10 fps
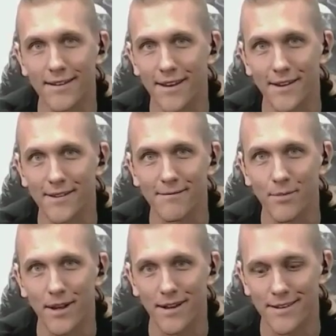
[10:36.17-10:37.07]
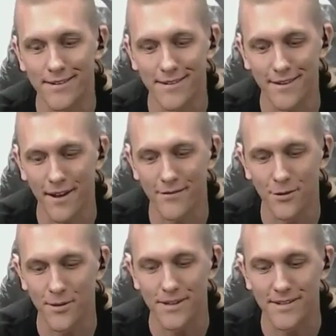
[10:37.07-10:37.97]
I can't tell you because I
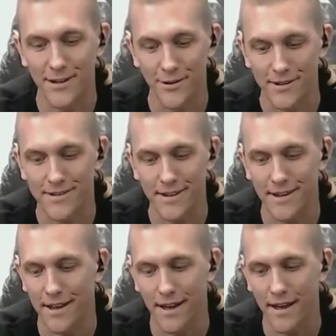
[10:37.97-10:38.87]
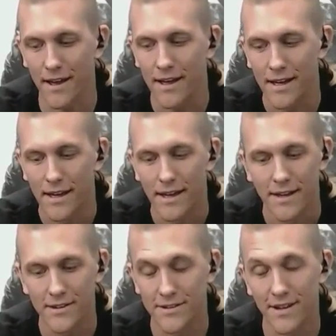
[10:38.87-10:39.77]
have too many secrets.
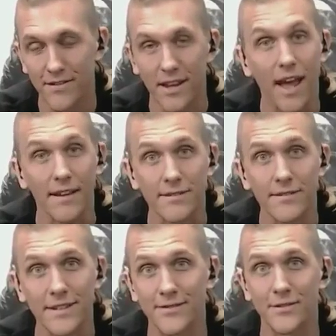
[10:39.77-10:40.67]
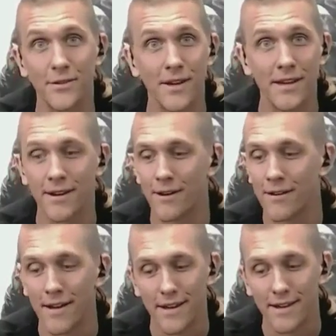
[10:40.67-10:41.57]
You'll just have to guess. You'll have to,
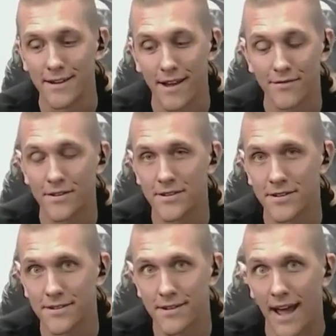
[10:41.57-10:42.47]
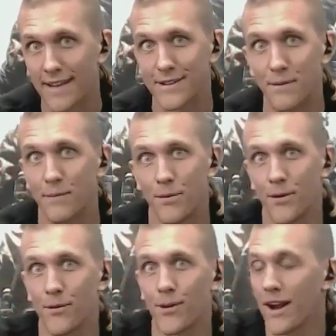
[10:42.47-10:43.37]
you'll have to just ask
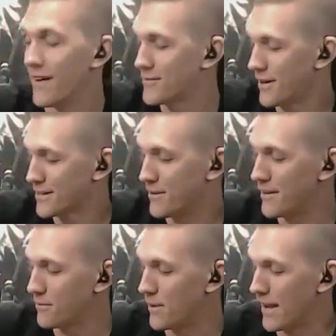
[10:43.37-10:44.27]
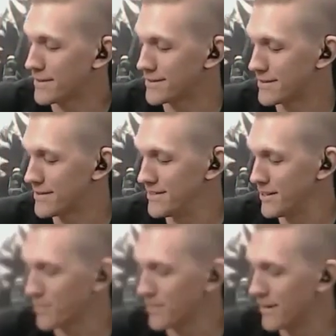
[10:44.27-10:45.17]
people what I've talked about in the past. It's a
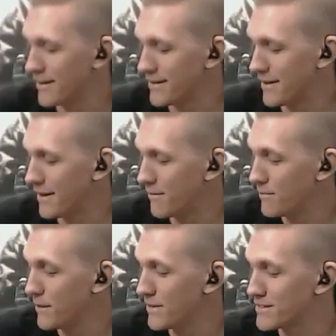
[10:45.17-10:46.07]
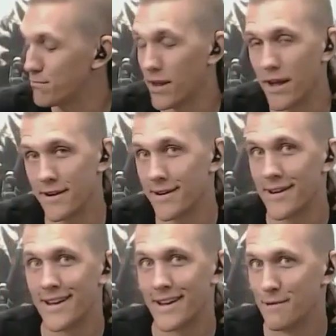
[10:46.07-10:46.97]
secret, and maybe it's blood.